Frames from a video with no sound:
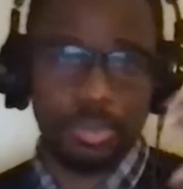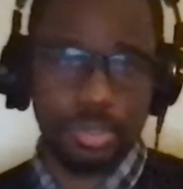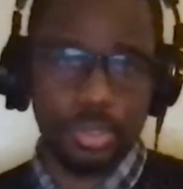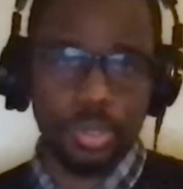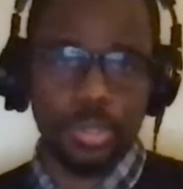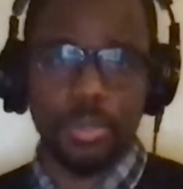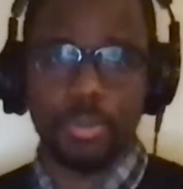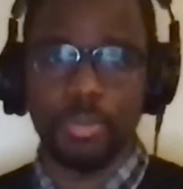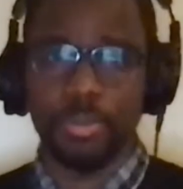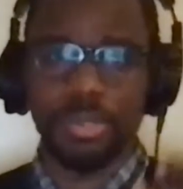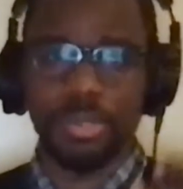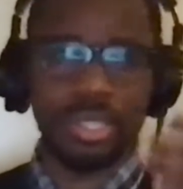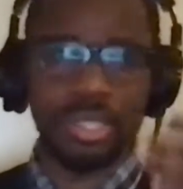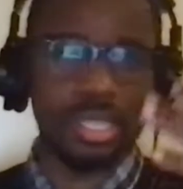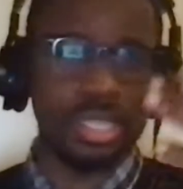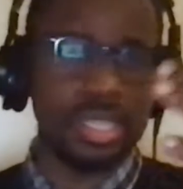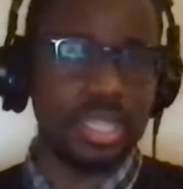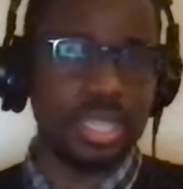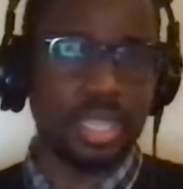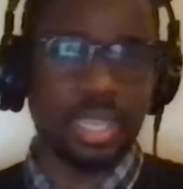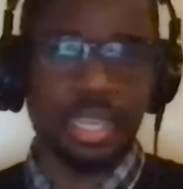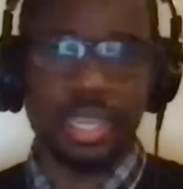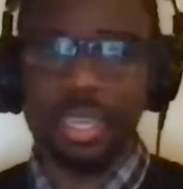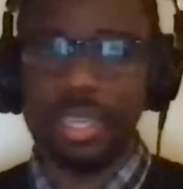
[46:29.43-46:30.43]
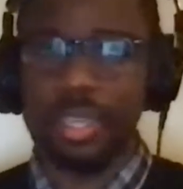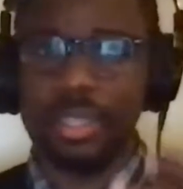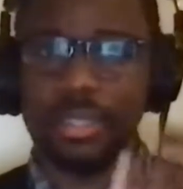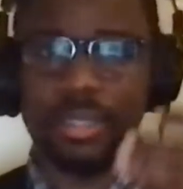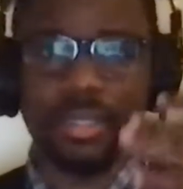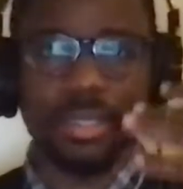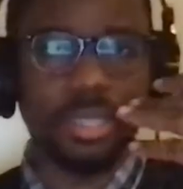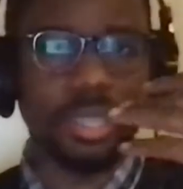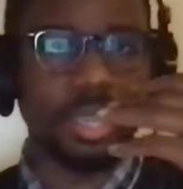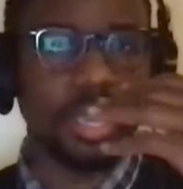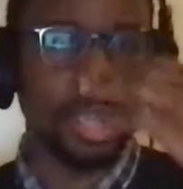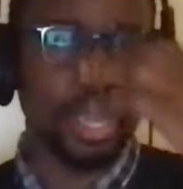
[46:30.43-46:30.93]
you know the
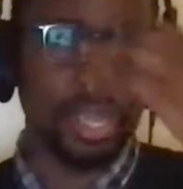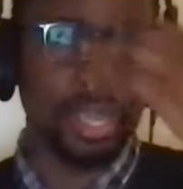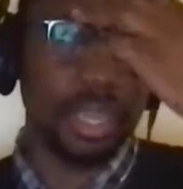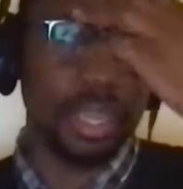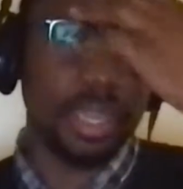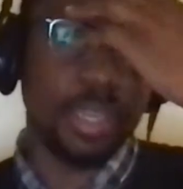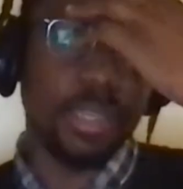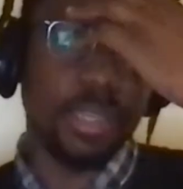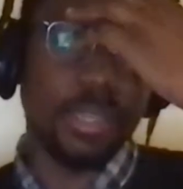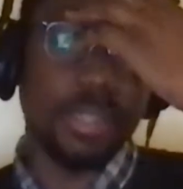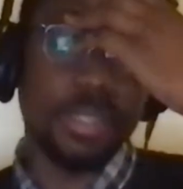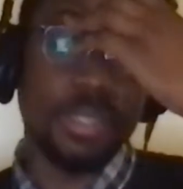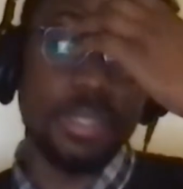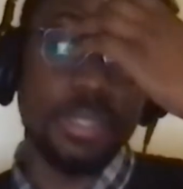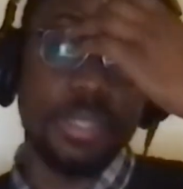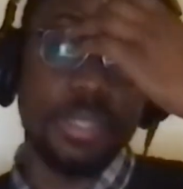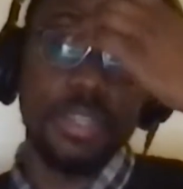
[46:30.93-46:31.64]
leading uh,